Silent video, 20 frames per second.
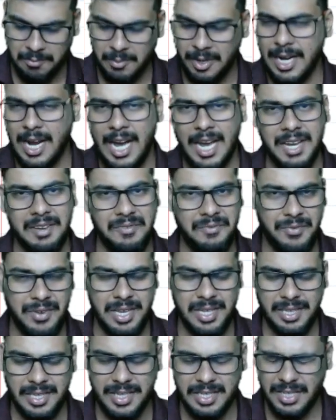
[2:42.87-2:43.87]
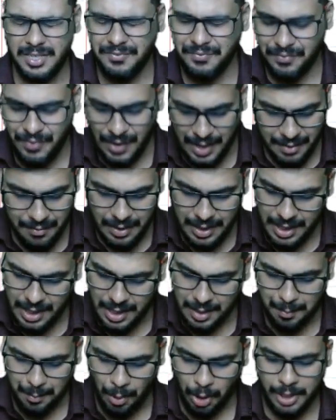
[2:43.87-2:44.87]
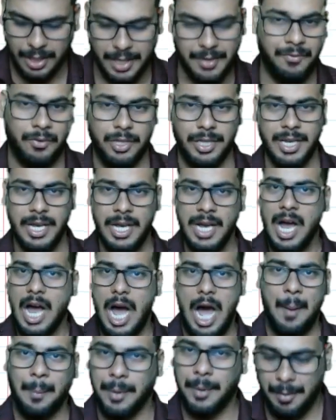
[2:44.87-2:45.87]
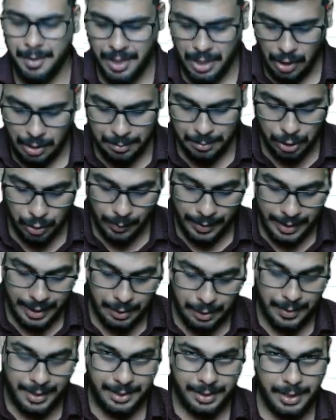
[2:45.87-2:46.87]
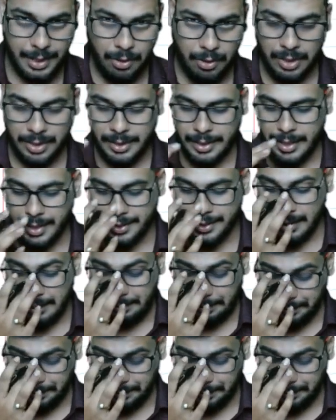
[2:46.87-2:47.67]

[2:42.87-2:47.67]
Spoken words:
But I feel this is very, very important for the upcoming November 2023 costing exam